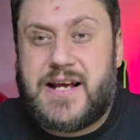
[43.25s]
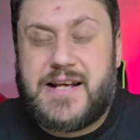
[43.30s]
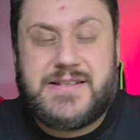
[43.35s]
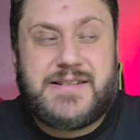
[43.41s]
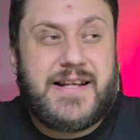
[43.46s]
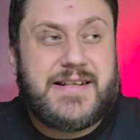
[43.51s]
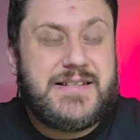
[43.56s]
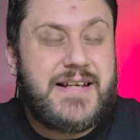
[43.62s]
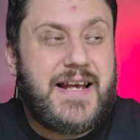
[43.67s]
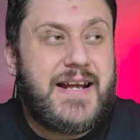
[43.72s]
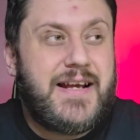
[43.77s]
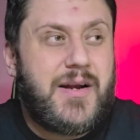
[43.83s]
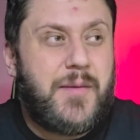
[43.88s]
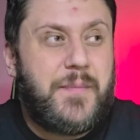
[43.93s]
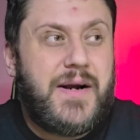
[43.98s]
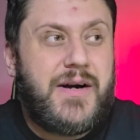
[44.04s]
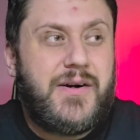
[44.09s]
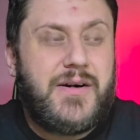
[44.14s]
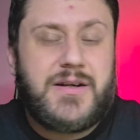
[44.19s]
as they say in
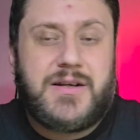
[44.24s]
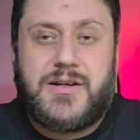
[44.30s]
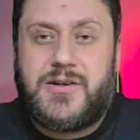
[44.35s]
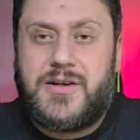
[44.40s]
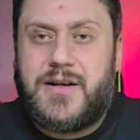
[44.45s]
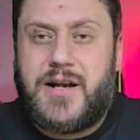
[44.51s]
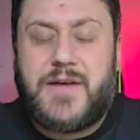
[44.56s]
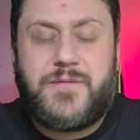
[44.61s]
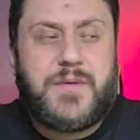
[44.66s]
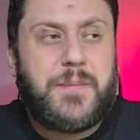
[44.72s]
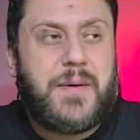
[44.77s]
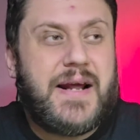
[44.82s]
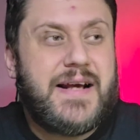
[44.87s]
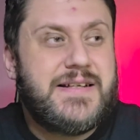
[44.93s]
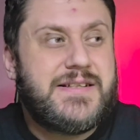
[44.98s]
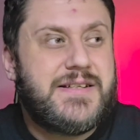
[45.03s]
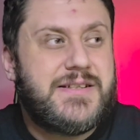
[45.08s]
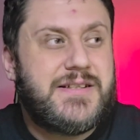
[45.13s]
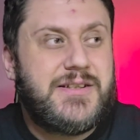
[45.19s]
America and other
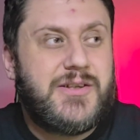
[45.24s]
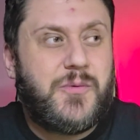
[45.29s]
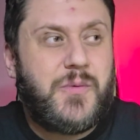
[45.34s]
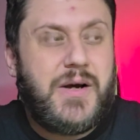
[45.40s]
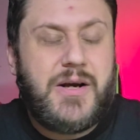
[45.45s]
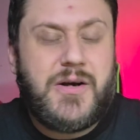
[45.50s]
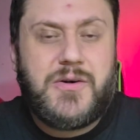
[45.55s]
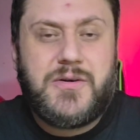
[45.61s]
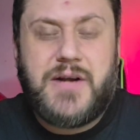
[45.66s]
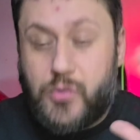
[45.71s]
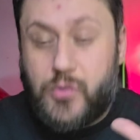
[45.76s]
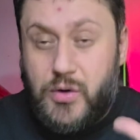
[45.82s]
places in the world.